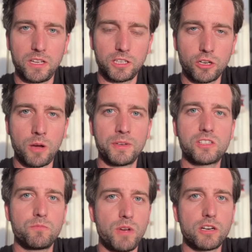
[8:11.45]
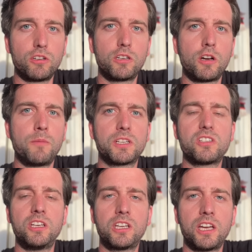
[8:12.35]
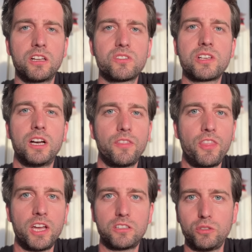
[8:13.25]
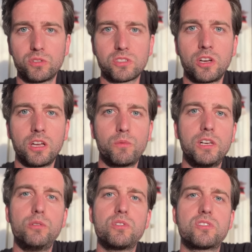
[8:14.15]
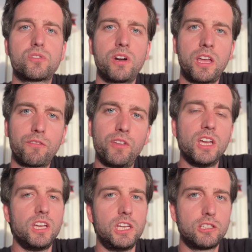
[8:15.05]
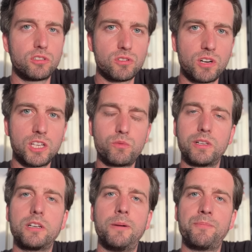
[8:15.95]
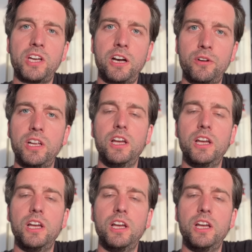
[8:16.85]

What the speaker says: macroeconomics indicator side that the US dollar will lose strength, interest rates will come down,